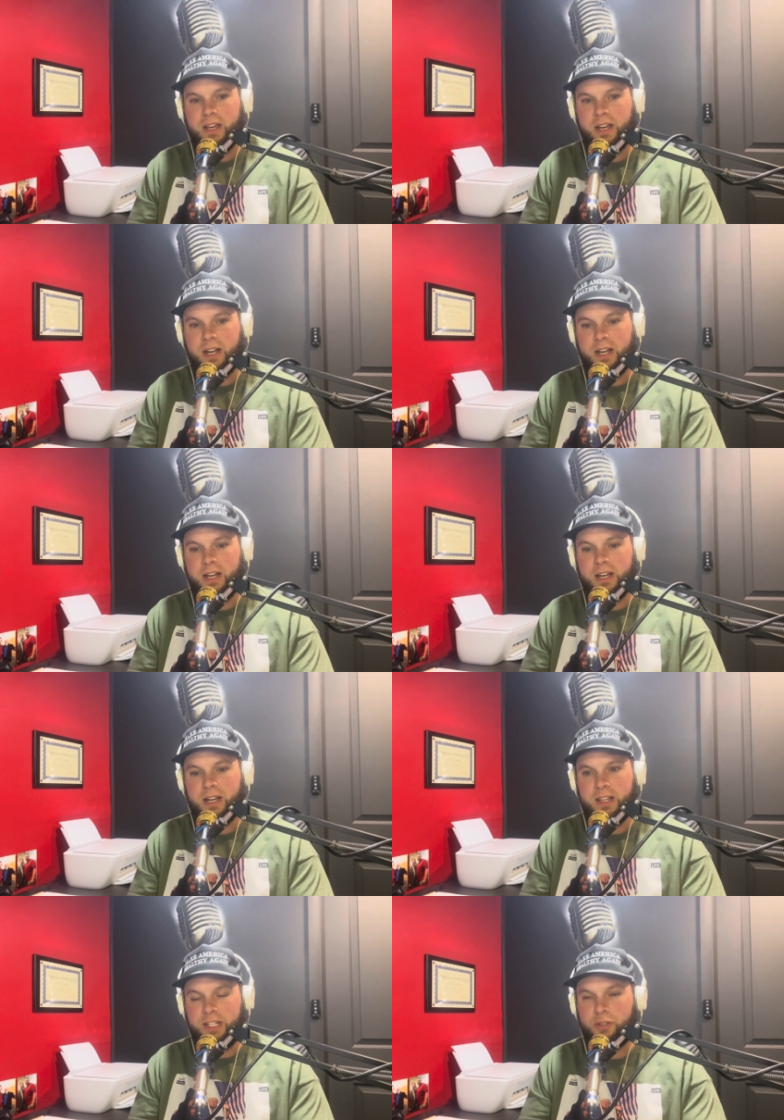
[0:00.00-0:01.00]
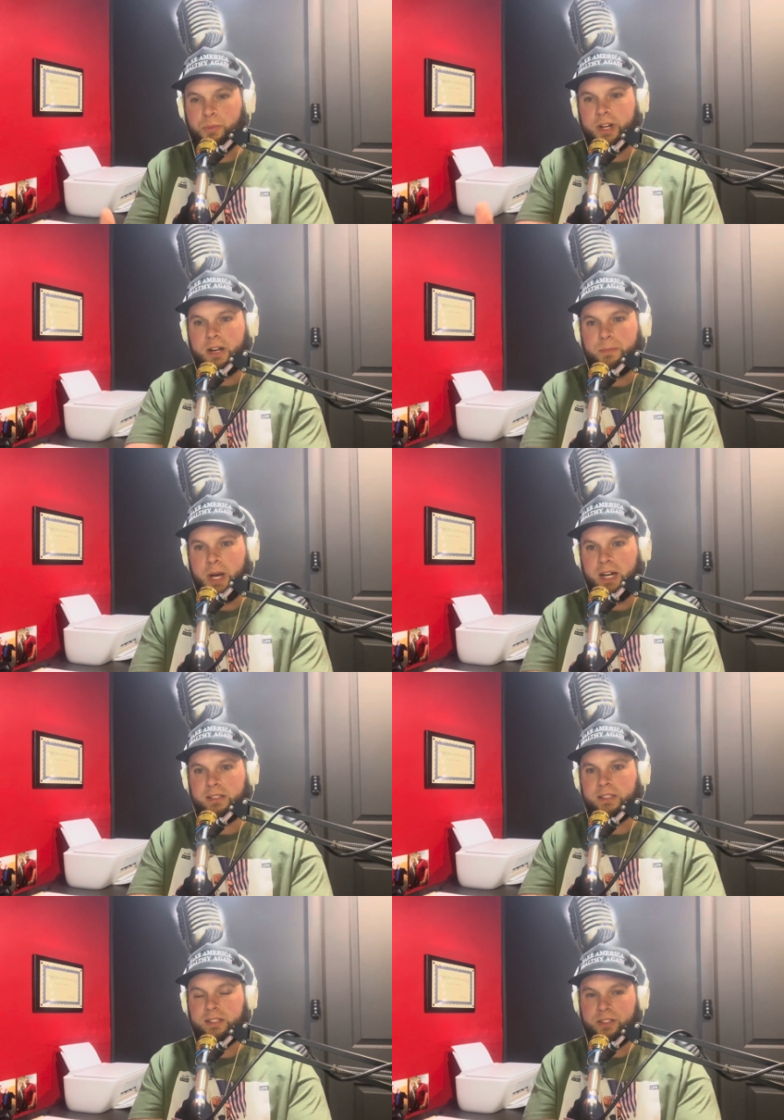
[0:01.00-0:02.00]
uh they do bring up
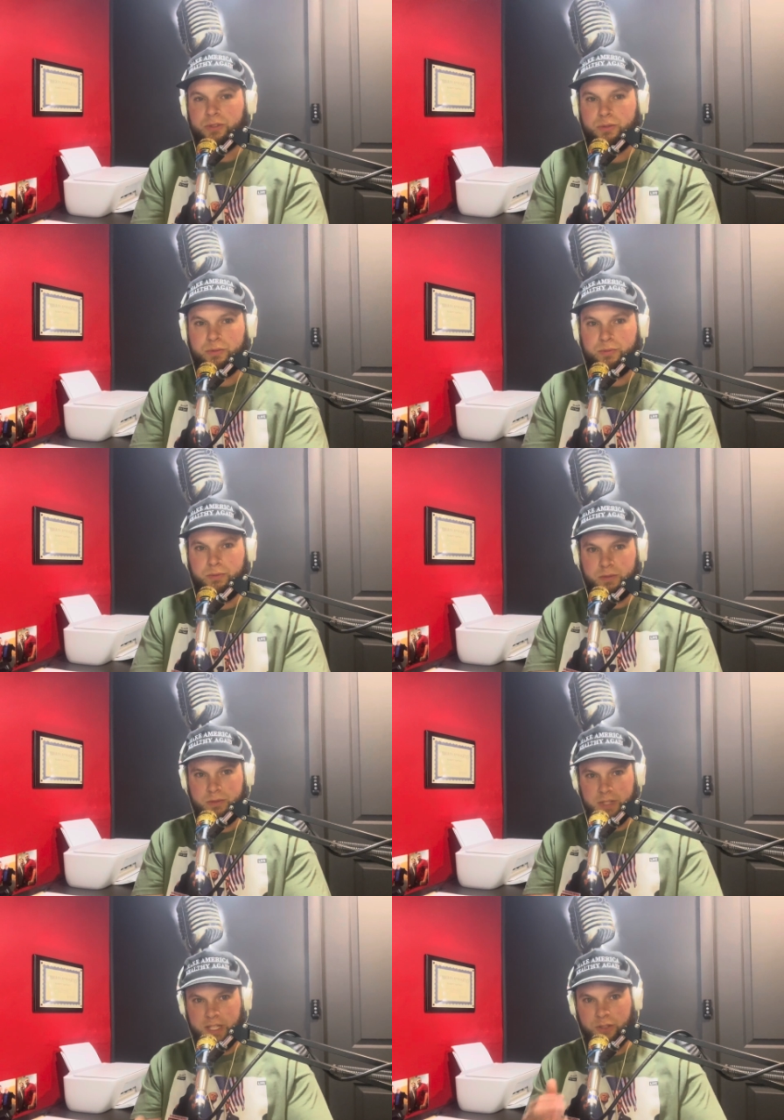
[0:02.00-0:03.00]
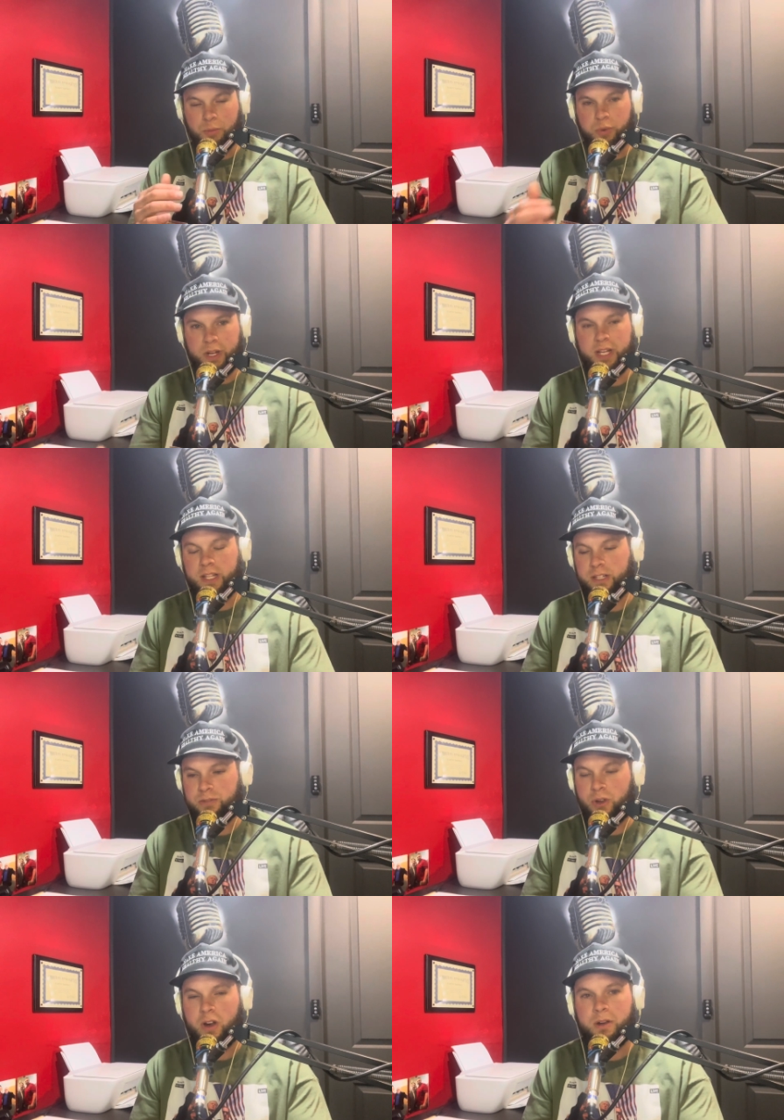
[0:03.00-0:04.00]
politics, they do they do bring you know,
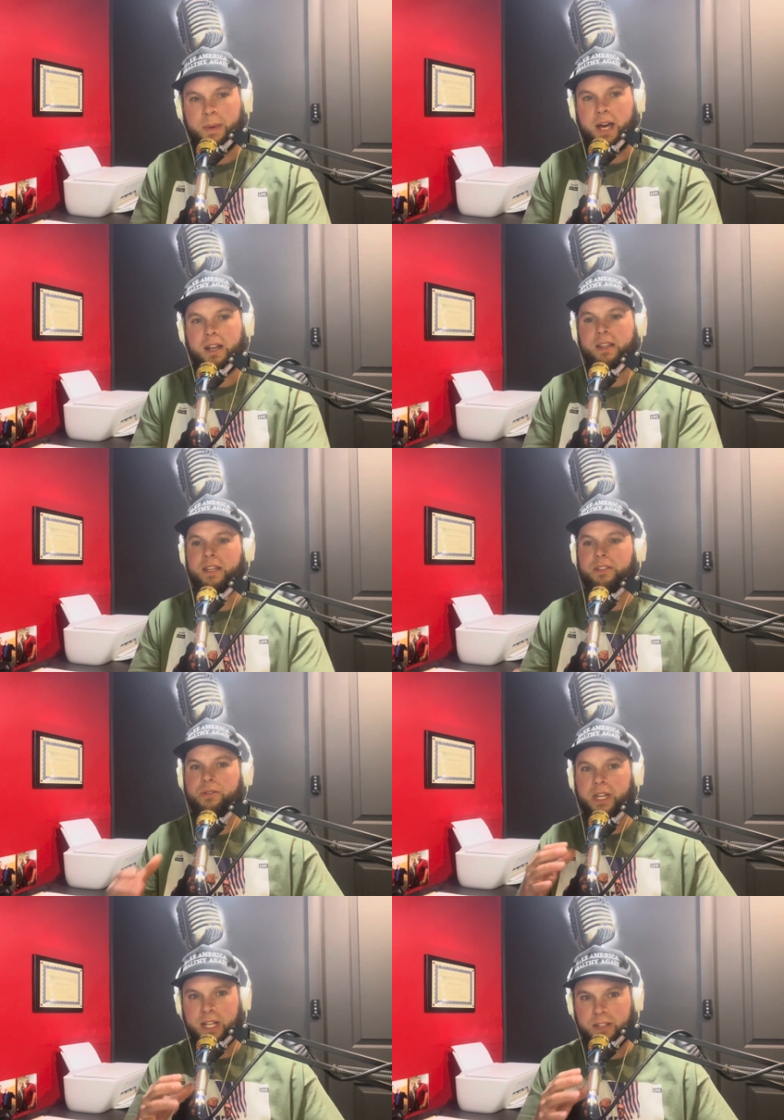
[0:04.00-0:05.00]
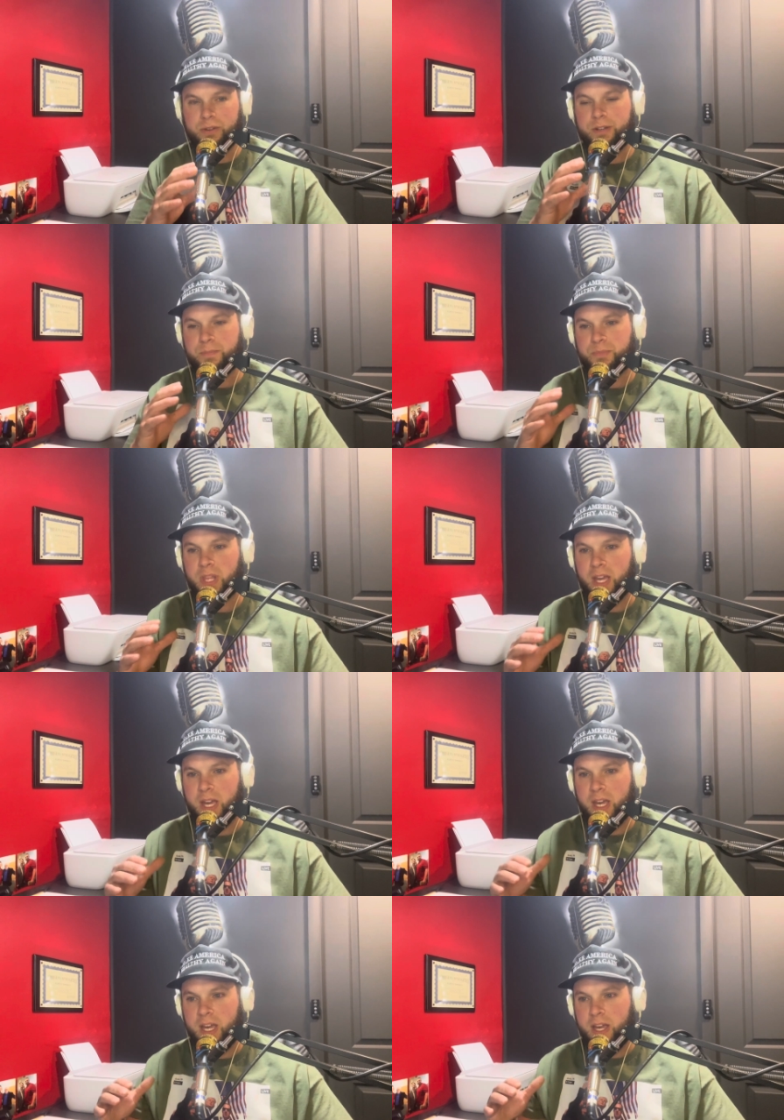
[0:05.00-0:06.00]
talk about it, they do get into it
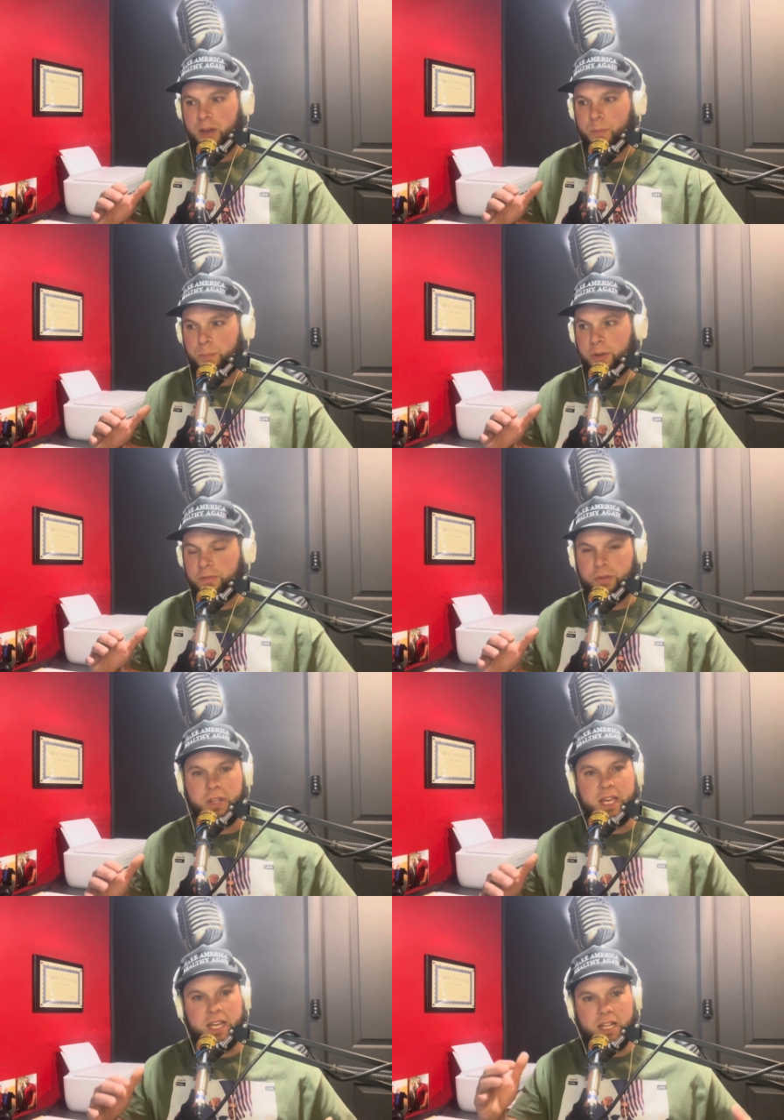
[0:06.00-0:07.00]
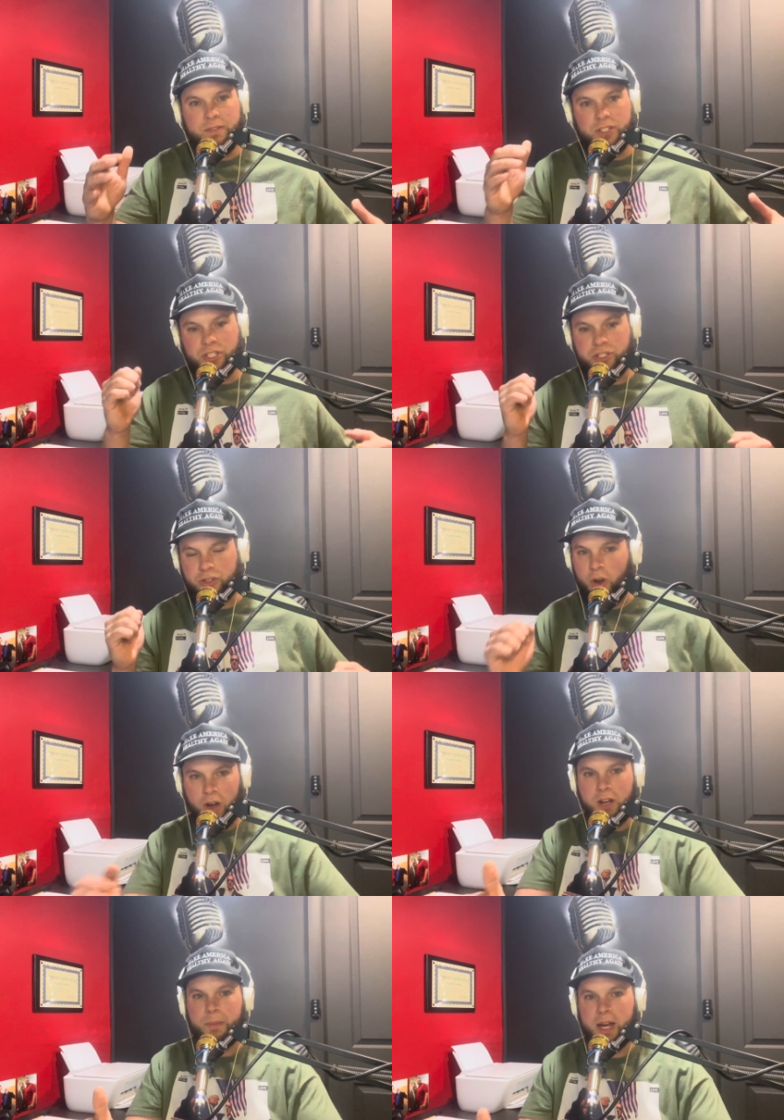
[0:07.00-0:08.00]
before they can even just
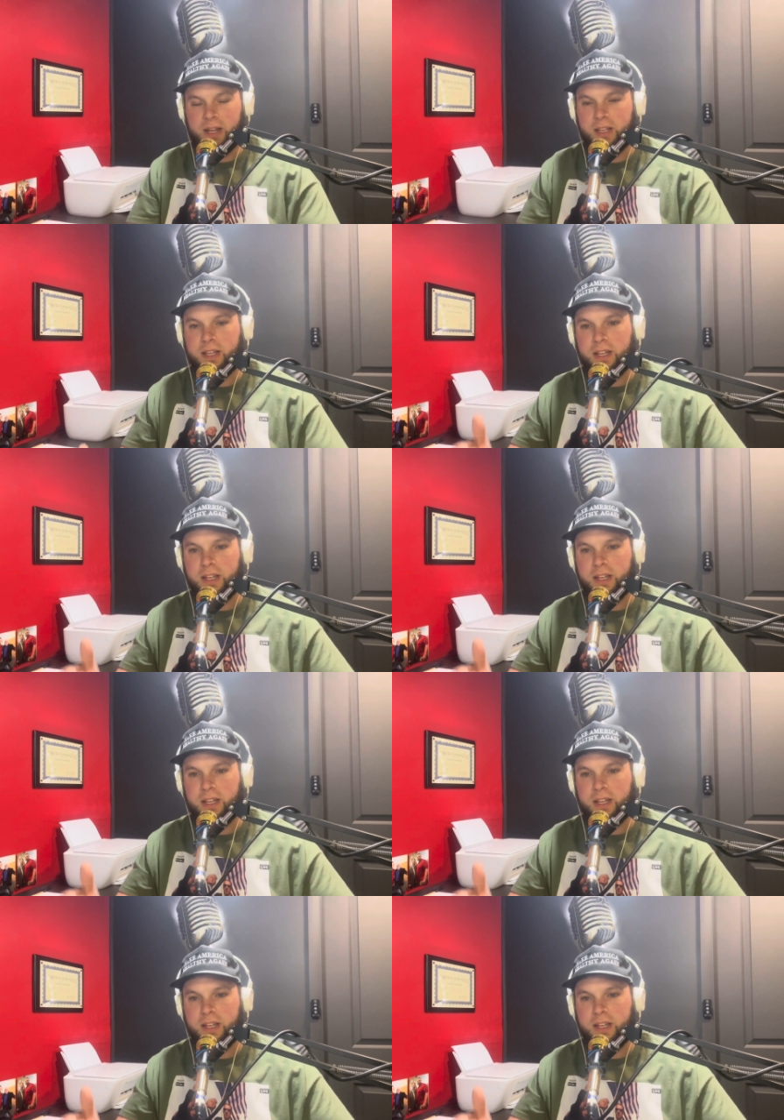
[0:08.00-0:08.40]
talk about it,